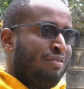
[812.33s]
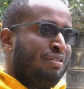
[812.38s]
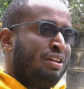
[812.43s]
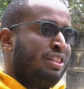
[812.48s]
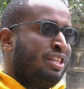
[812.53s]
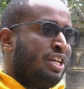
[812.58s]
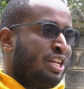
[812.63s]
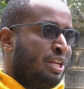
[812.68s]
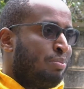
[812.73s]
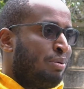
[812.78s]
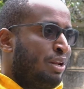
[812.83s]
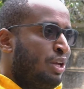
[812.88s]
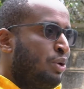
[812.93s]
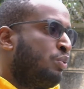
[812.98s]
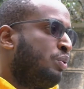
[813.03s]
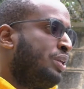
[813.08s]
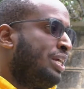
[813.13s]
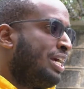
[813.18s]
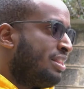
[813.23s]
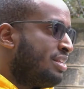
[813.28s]
Even in the replay, you
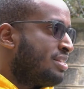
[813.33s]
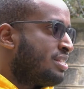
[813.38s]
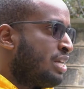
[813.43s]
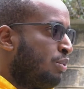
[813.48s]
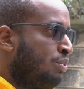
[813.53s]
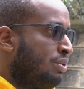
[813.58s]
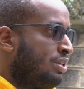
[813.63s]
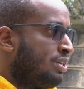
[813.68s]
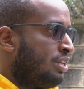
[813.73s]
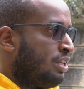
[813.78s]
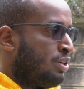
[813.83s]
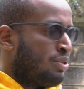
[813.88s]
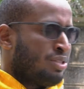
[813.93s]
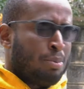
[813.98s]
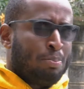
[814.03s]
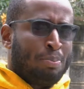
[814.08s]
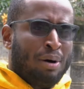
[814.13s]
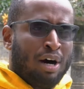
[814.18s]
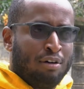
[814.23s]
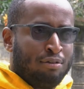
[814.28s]
could hear the sound. It was
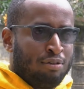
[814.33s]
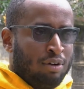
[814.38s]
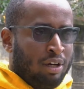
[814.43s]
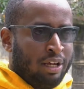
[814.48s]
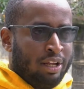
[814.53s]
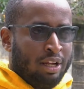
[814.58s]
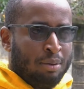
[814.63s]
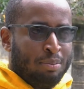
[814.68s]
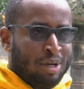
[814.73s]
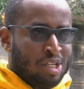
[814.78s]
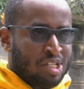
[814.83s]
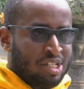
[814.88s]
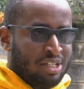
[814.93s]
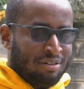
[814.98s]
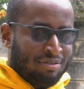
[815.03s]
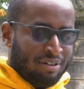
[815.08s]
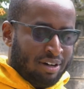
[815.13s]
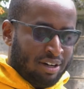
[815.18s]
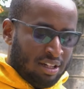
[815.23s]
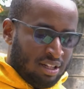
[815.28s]
a powerful header past
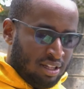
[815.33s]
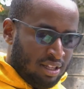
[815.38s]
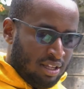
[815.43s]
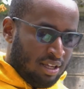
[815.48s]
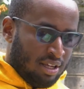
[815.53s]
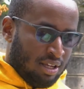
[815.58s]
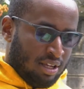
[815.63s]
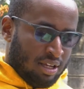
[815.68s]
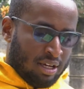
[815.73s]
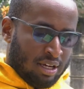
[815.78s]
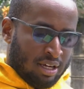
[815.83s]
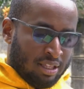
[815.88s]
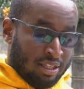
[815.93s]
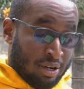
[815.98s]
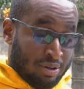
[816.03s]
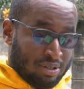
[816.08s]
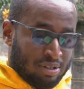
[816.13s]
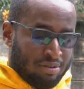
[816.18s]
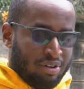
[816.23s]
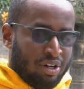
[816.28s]
Taffarel.
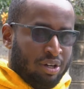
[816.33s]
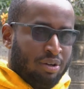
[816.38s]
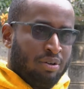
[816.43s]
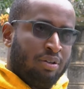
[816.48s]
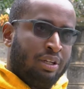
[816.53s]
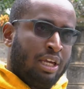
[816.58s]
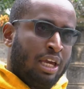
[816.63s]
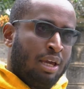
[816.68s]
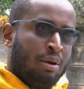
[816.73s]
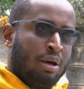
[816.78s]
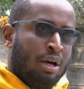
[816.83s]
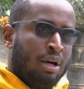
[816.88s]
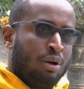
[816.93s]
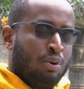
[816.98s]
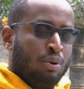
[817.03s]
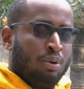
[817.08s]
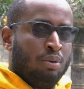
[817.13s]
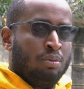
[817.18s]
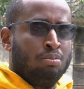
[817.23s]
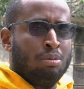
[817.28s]
That was a very good game.
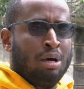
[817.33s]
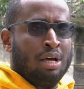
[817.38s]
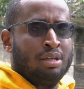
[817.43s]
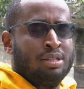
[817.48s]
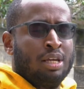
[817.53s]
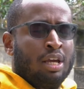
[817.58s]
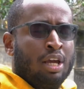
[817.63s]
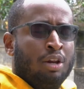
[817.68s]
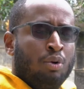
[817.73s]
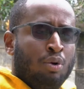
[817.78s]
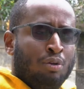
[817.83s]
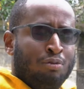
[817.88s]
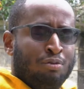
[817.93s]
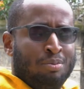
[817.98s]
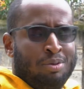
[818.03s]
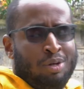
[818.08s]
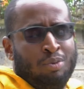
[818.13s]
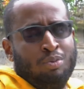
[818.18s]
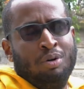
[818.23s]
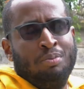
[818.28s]
Goal. Second goal
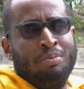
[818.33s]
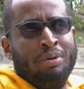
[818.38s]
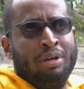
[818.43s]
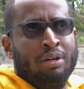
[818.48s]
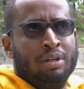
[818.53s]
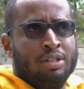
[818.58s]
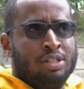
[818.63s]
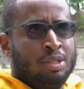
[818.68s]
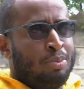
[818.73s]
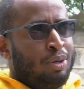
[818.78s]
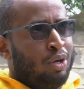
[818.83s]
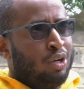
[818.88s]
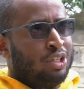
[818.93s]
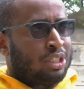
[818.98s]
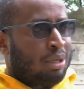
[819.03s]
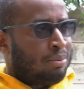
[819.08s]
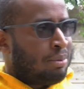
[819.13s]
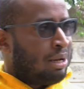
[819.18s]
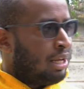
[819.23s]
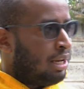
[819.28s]
for me would be Sipio
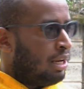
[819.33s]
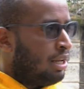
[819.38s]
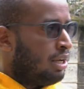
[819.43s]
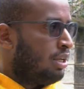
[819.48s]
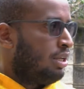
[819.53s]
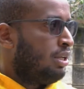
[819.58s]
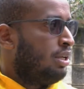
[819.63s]
Shabalala.